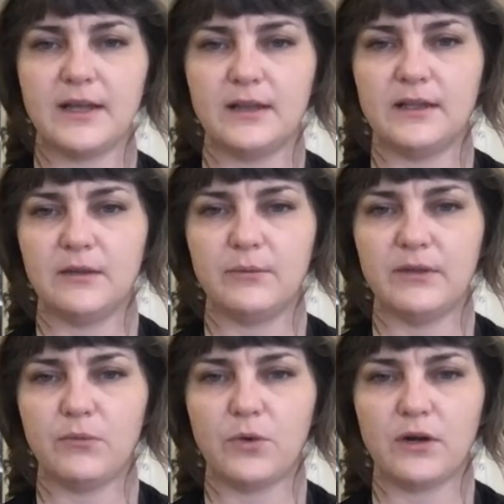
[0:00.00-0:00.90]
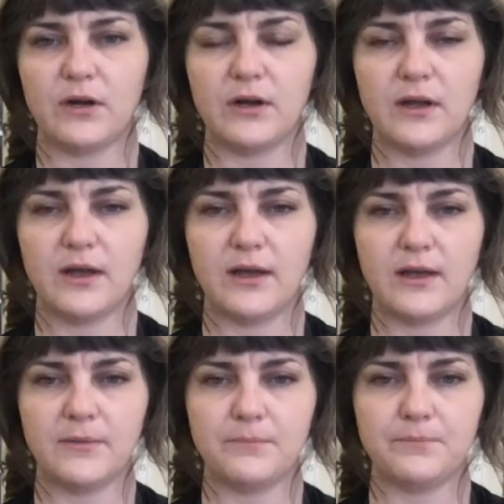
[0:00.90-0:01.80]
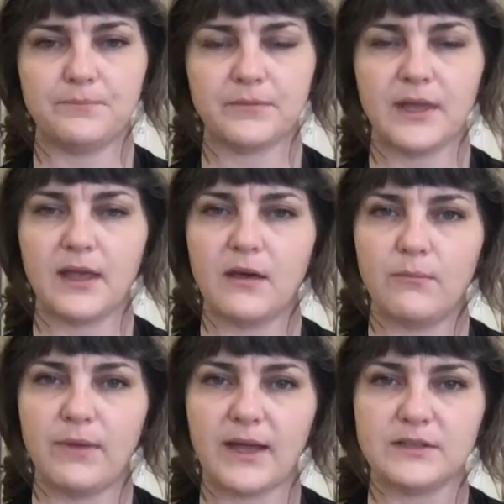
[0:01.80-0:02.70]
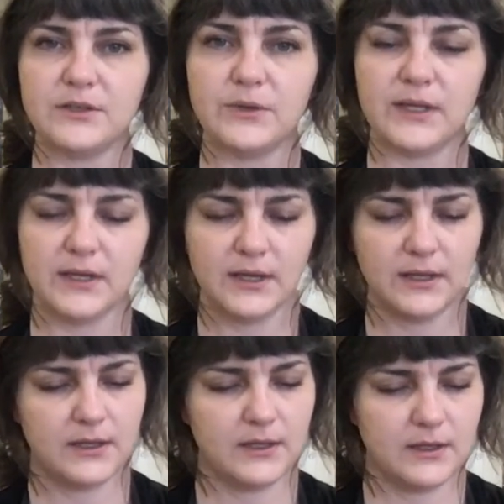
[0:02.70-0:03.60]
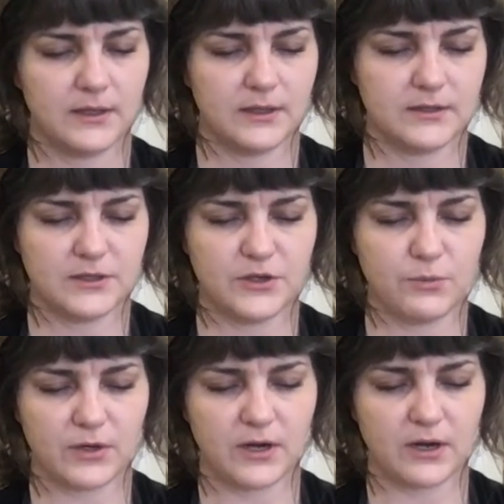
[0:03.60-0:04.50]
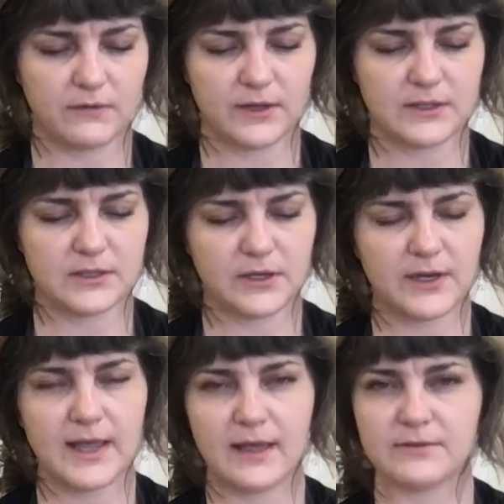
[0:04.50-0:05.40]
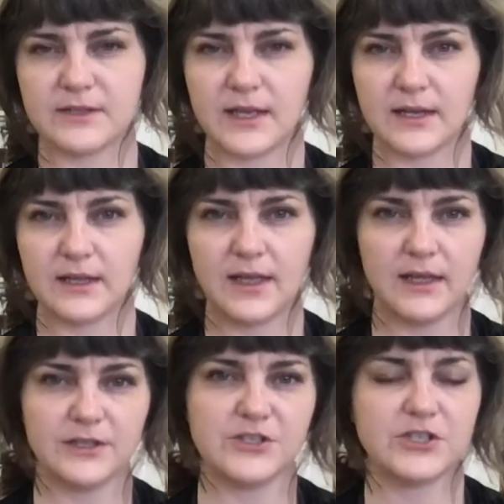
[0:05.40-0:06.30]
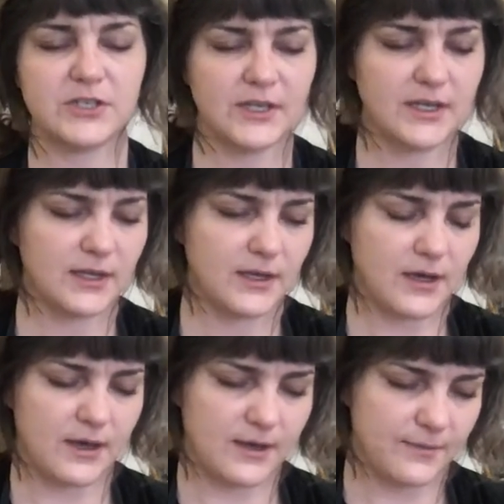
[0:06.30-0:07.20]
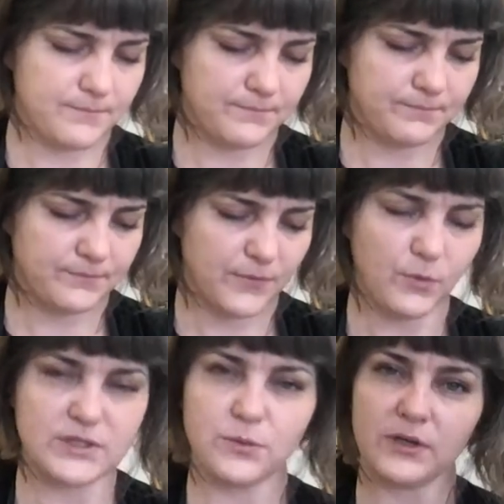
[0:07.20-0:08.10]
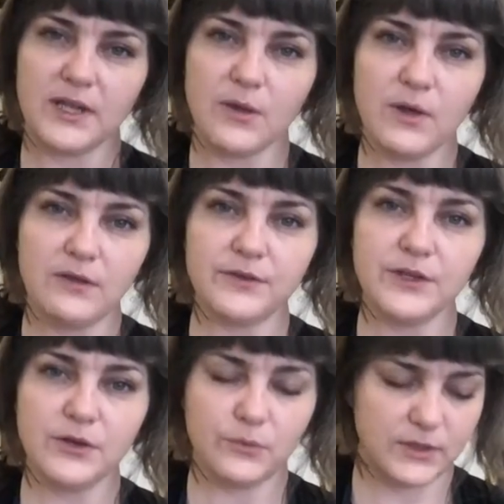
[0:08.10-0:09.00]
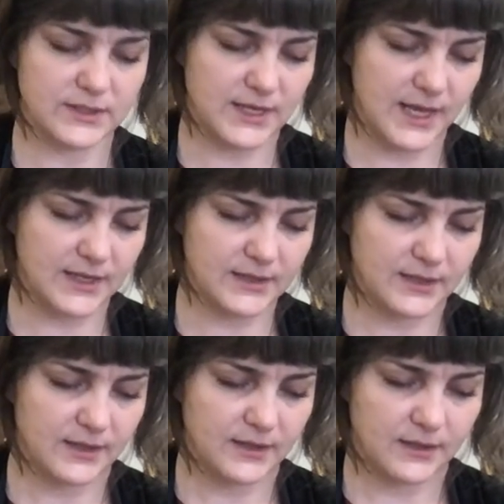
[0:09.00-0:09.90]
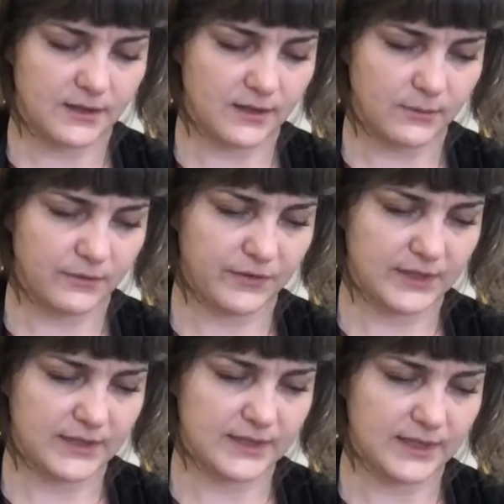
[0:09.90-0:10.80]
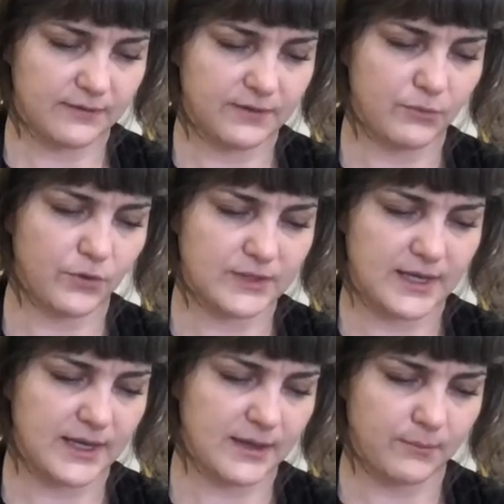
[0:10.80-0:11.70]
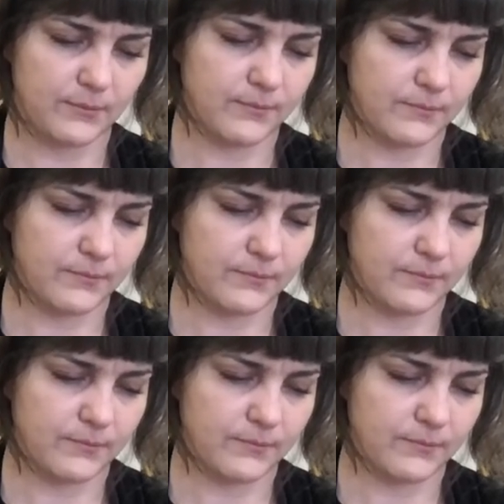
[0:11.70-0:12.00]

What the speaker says: a little bit more, and come back to it to do more carving. So you're going to have to kind of gauge what's working well for you and what's not, if you need to give it more time